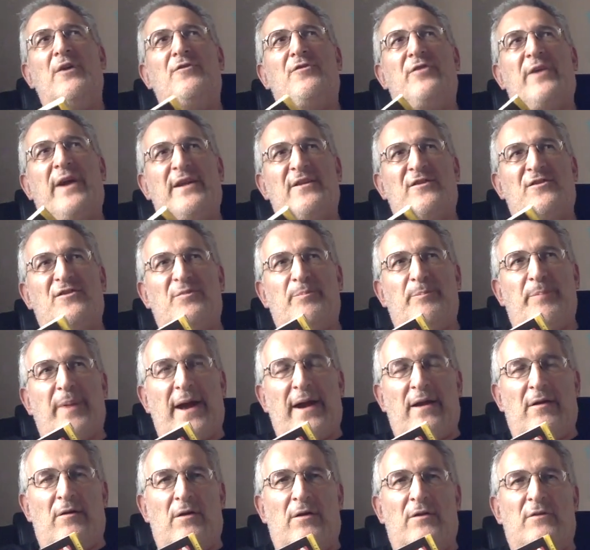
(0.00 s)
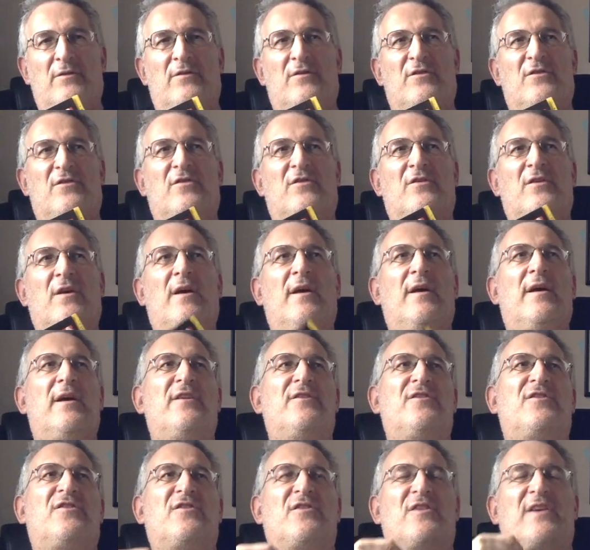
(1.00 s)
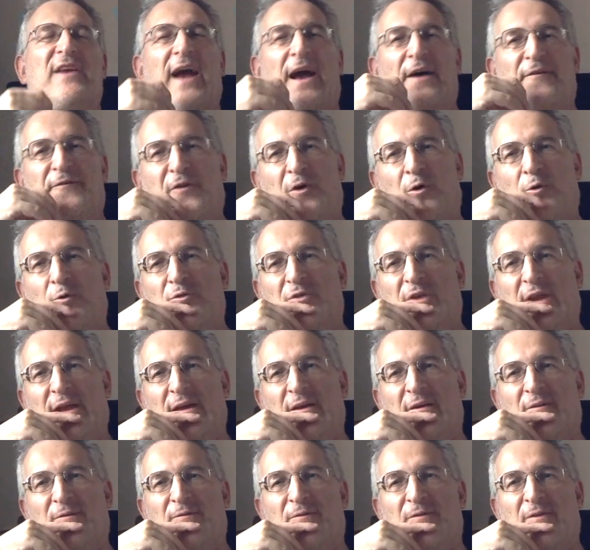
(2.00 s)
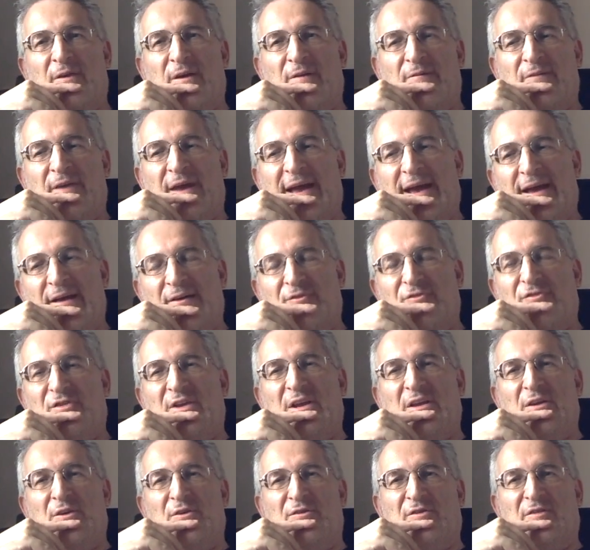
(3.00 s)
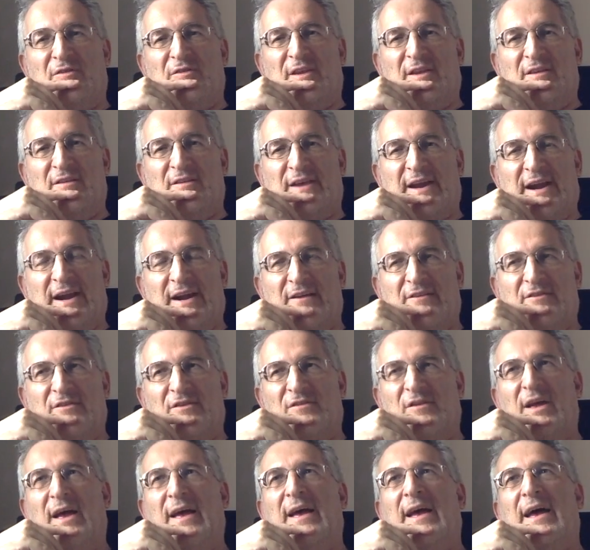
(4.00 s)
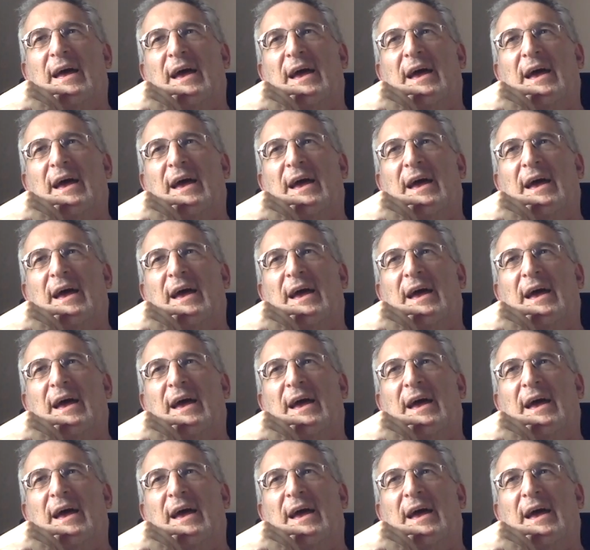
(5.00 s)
transparent scaffolding of, of how she uses these characters.